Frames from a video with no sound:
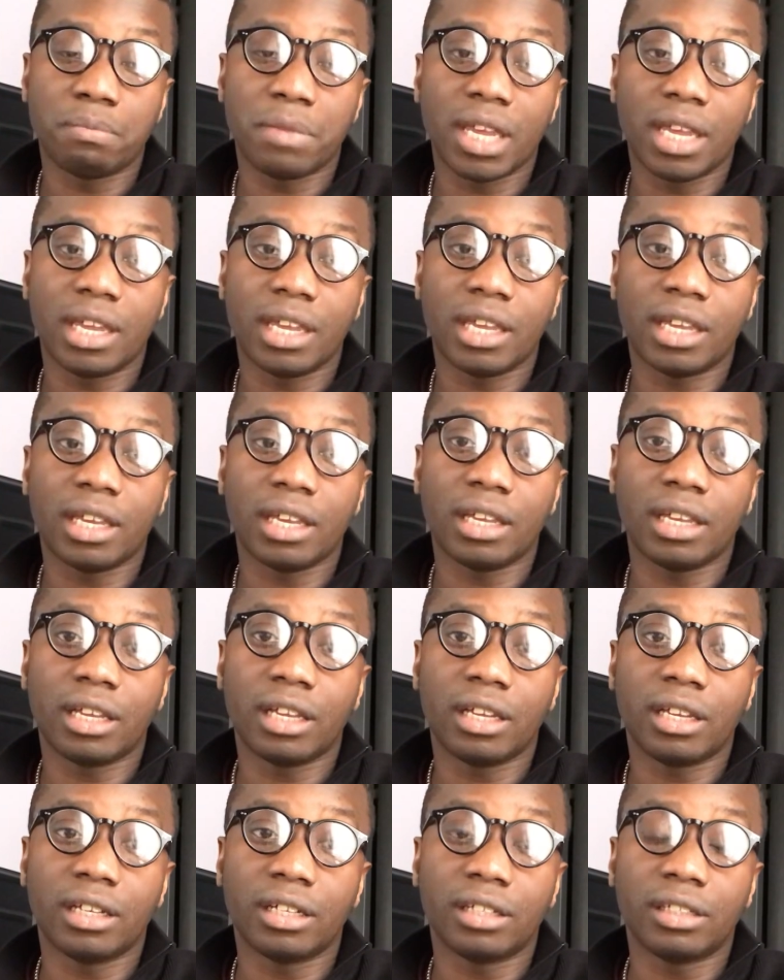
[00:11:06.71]
may
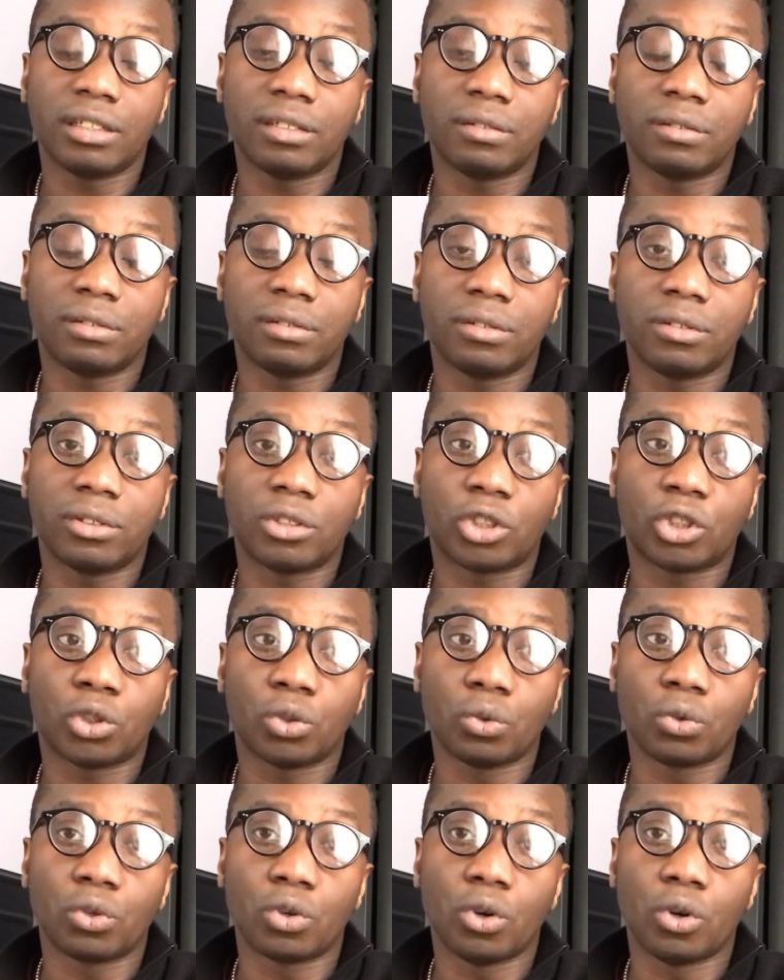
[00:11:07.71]

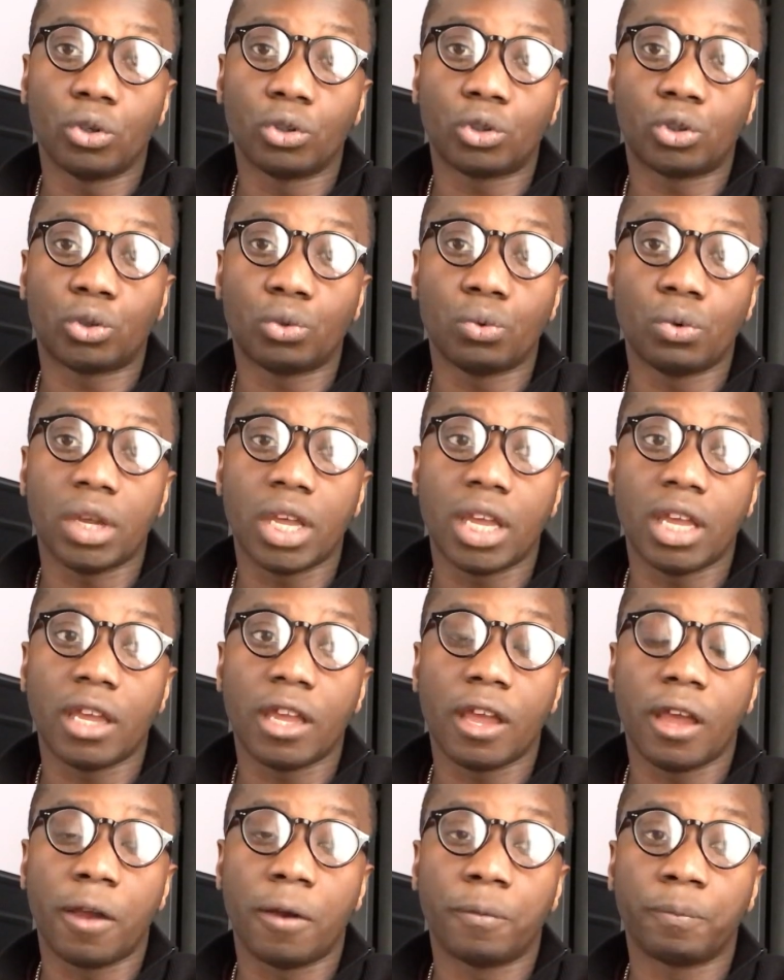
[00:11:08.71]
soon go to
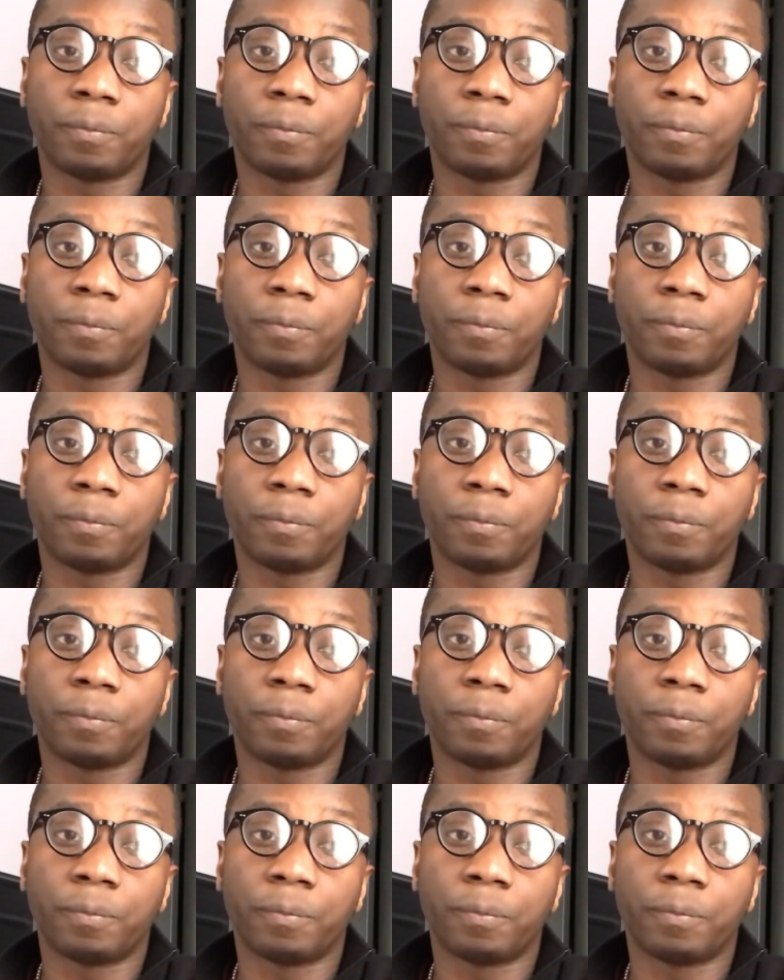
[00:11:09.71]
a